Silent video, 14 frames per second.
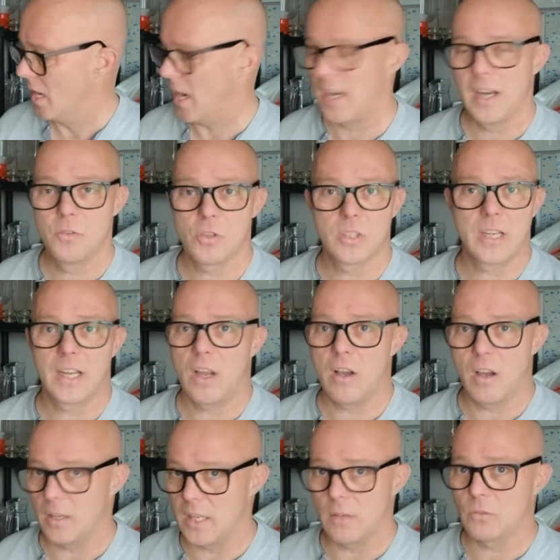And it was just like,
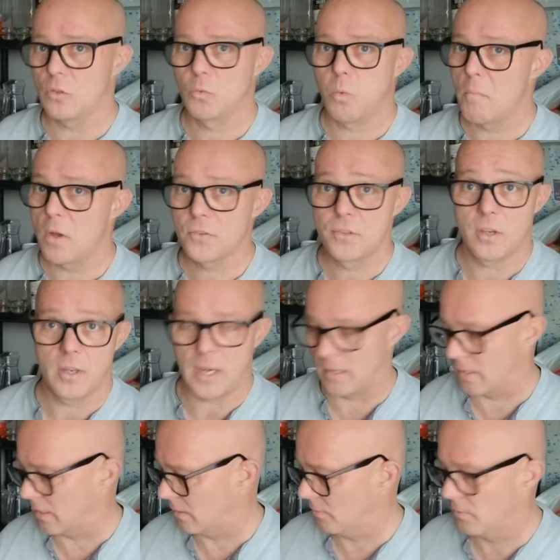oh yeah, just one more turn and
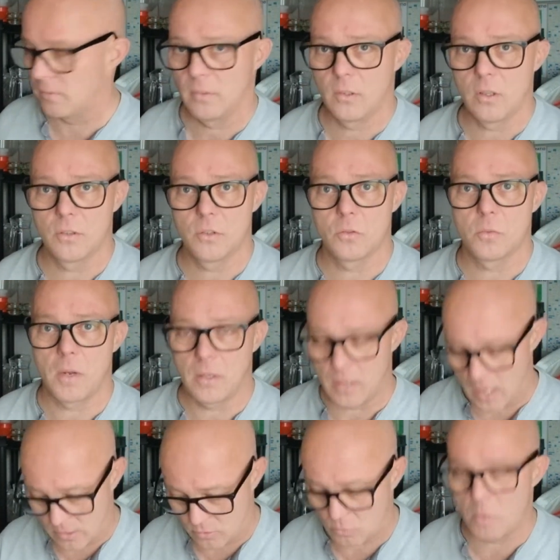I'll go do something.
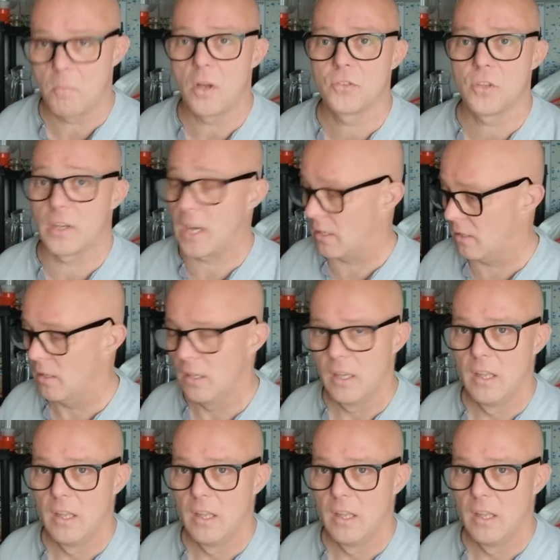Just one more turn. And